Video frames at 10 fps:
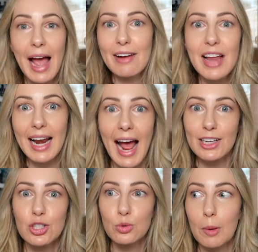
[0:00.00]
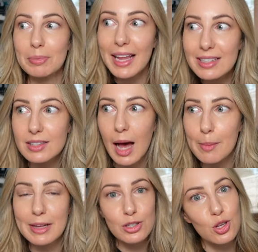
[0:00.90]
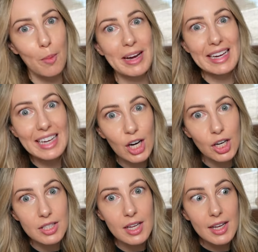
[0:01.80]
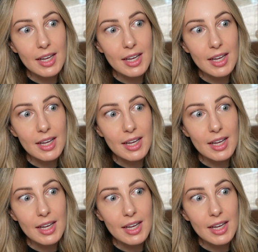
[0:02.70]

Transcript: have not had to replace them in so many years